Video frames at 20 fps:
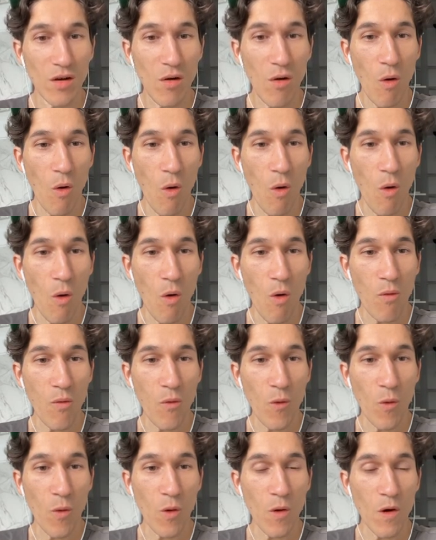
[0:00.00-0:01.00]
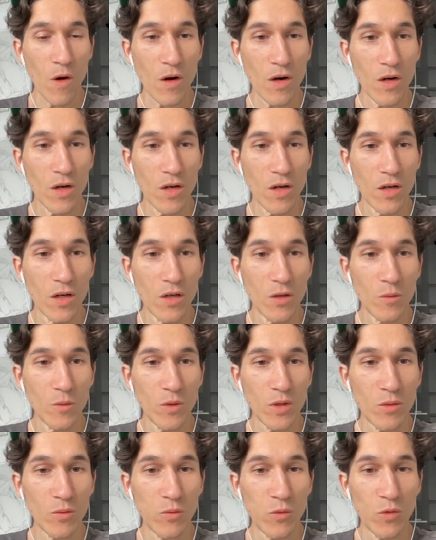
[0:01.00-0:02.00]
oh for
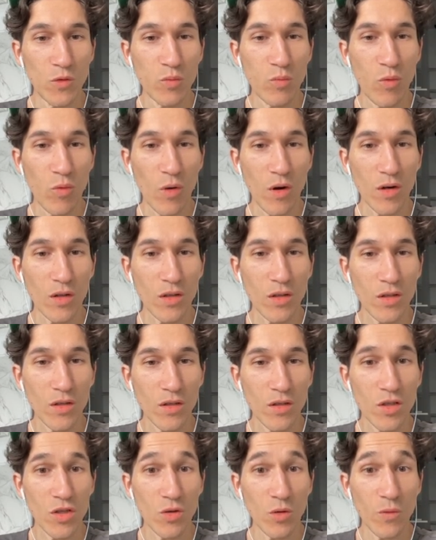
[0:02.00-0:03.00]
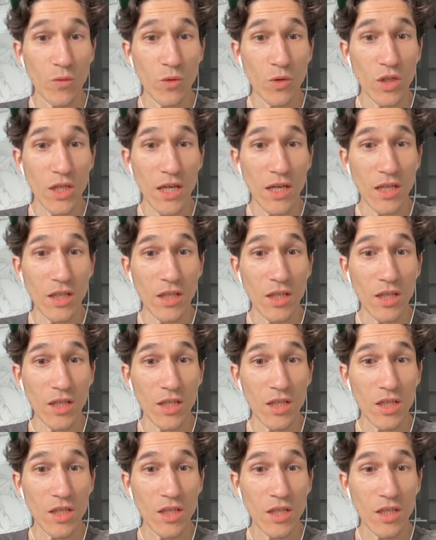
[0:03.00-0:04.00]
with wood port so if you take
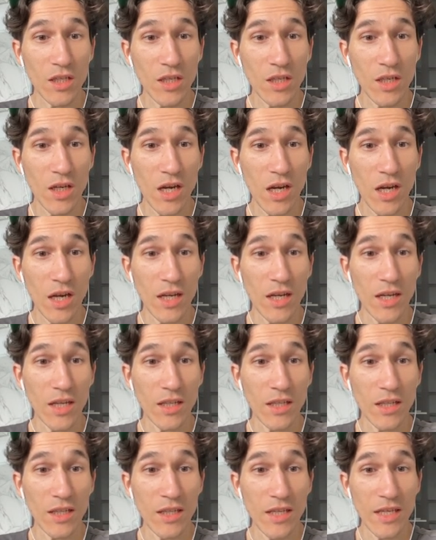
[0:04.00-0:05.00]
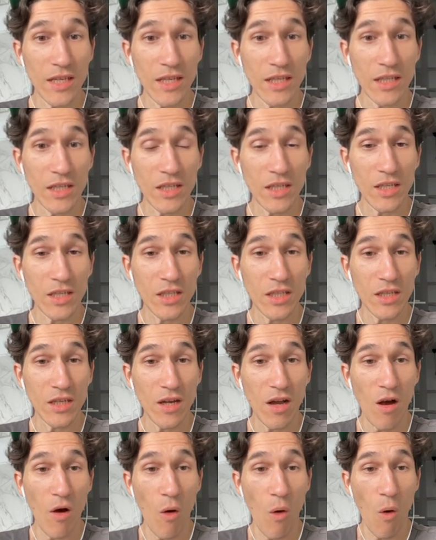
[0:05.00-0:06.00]
this and then this
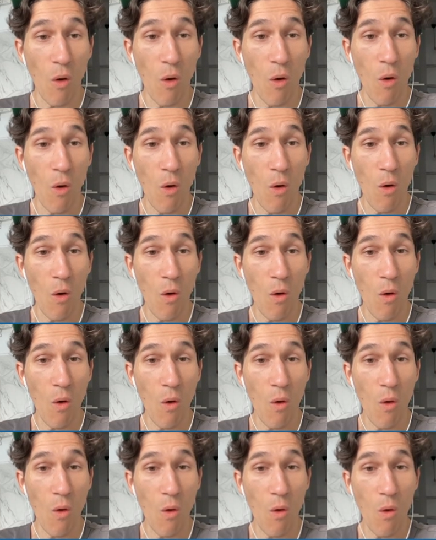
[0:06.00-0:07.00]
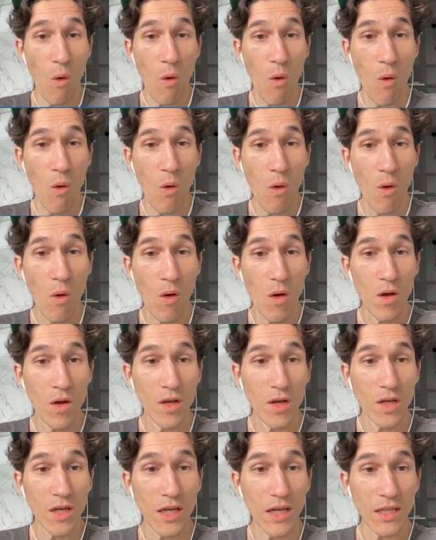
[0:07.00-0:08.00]
Oh,
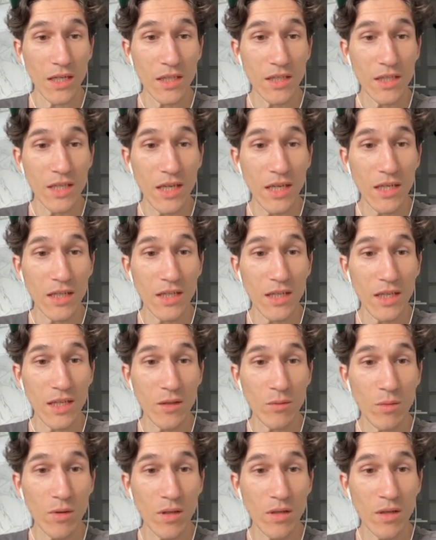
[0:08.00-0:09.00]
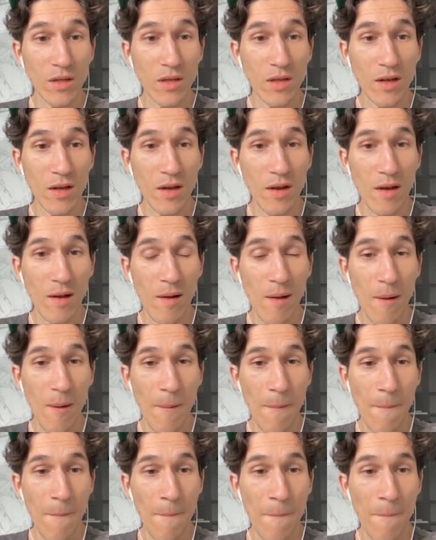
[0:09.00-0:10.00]
can I take that one?
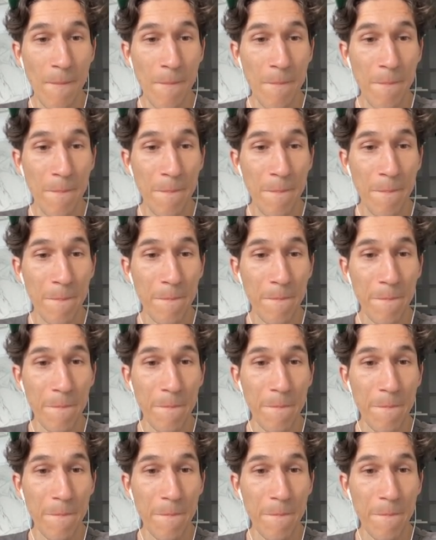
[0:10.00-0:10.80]
Hmm,